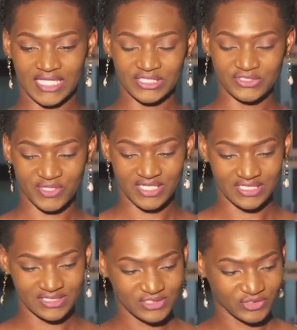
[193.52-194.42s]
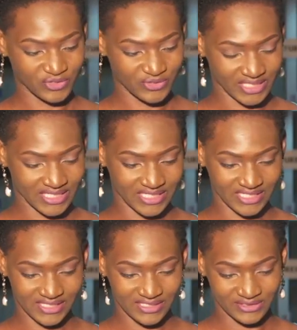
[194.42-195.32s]
So get that story
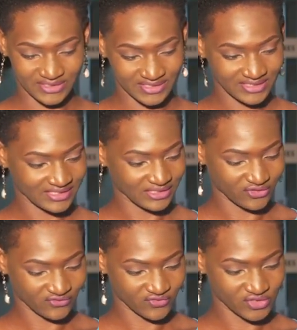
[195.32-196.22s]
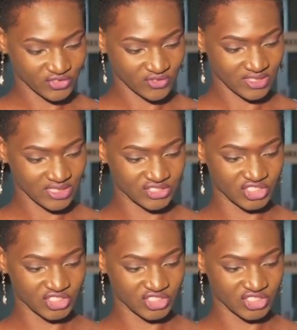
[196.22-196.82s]
here in the New Vision.